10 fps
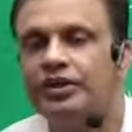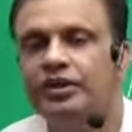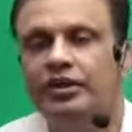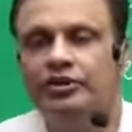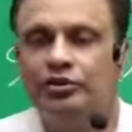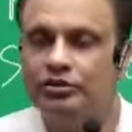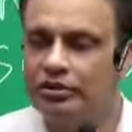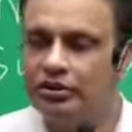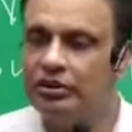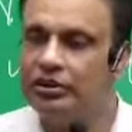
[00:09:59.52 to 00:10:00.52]
So
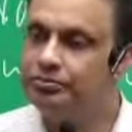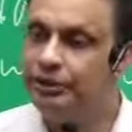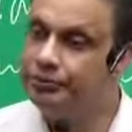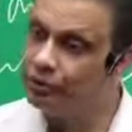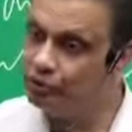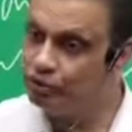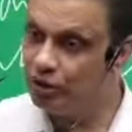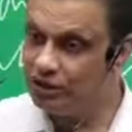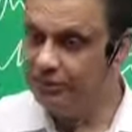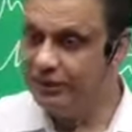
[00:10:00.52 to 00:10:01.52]
people who do
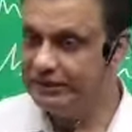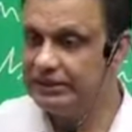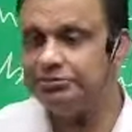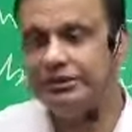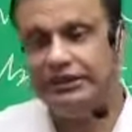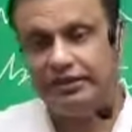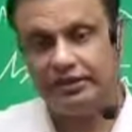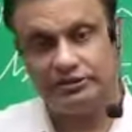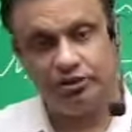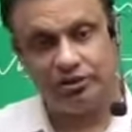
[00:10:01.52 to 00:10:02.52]
not make something that does
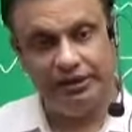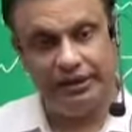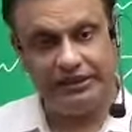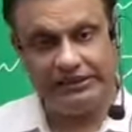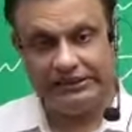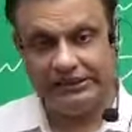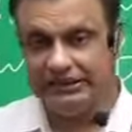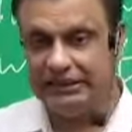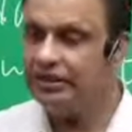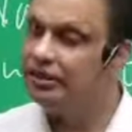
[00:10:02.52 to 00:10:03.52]
not make a
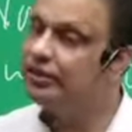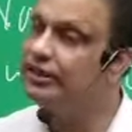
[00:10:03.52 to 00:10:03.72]
decision is